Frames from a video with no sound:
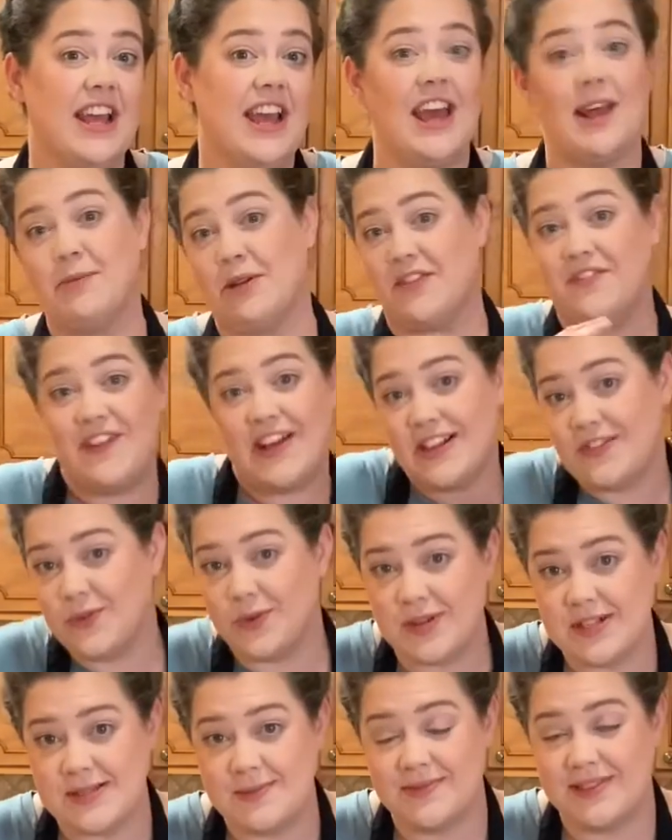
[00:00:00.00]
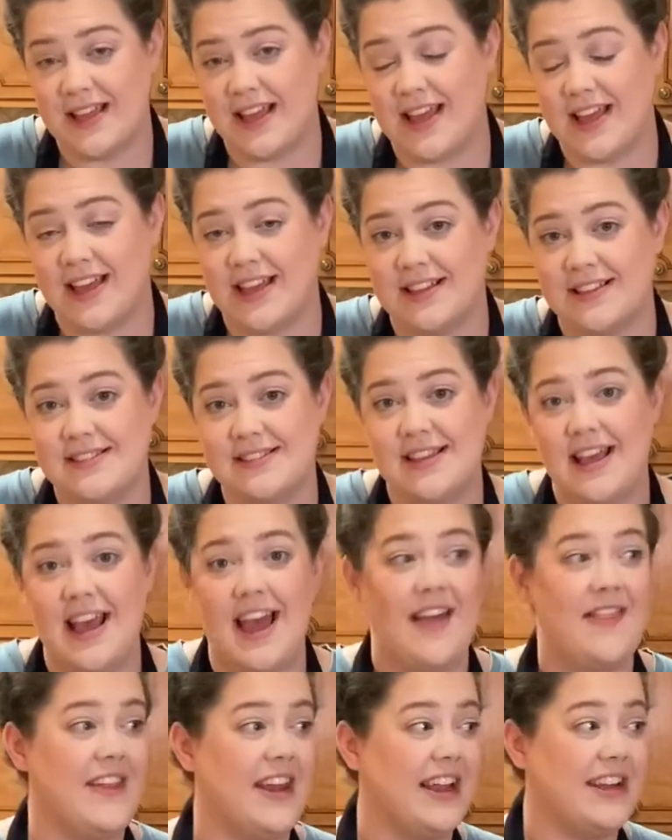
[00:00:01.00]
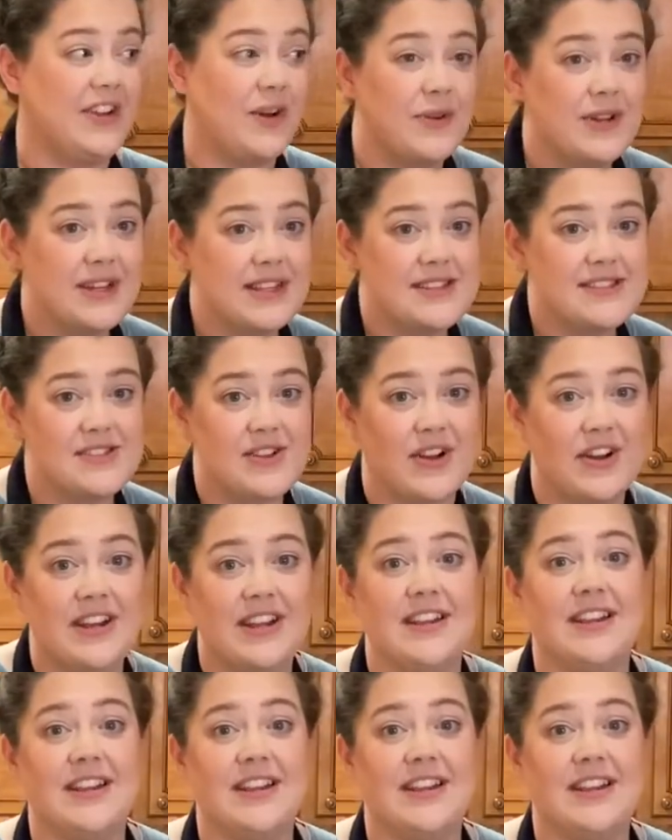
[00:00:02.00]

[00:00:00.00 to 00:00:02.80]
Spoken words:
and I'm gonna fast forward some things, and then I don't get started